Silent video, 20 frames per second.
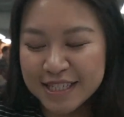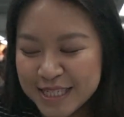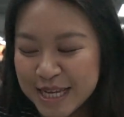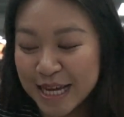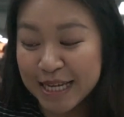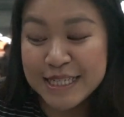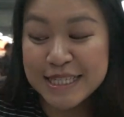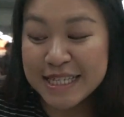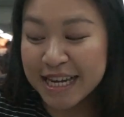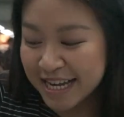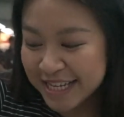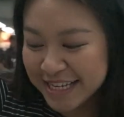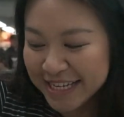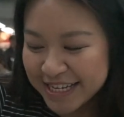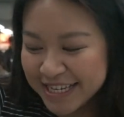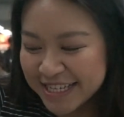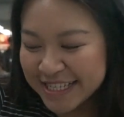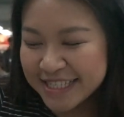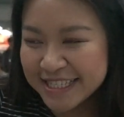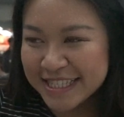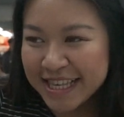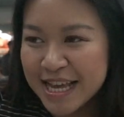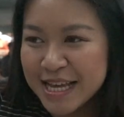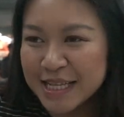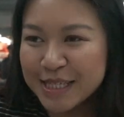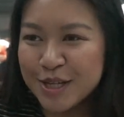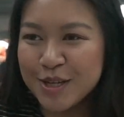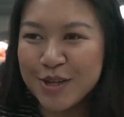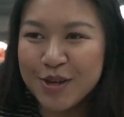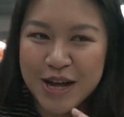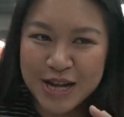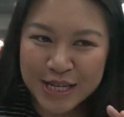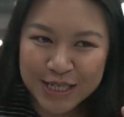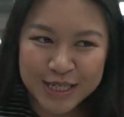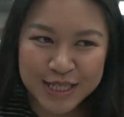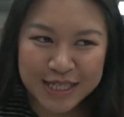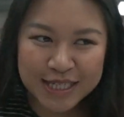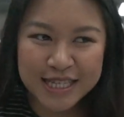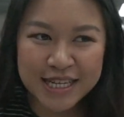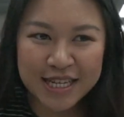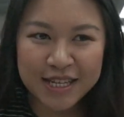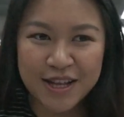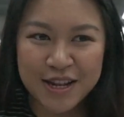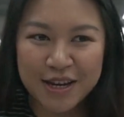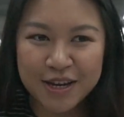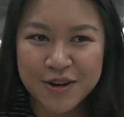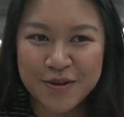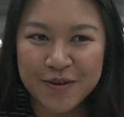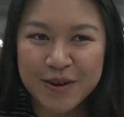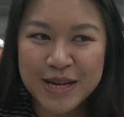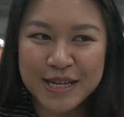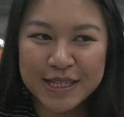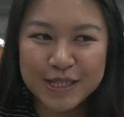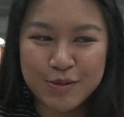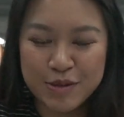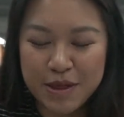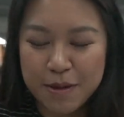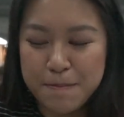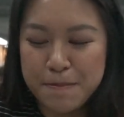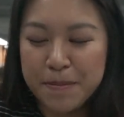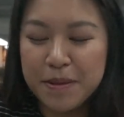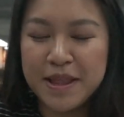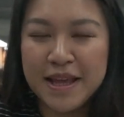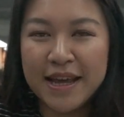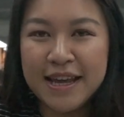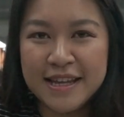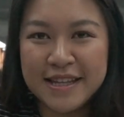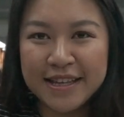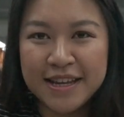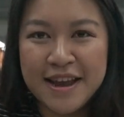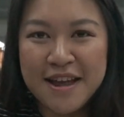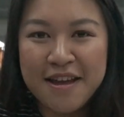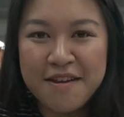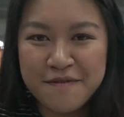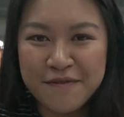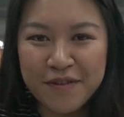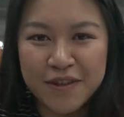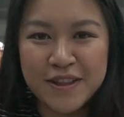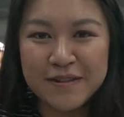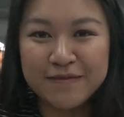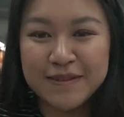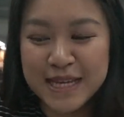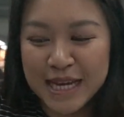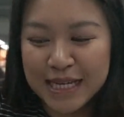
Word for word: diced onions. So you actually see a lot of Koreans with a plate full of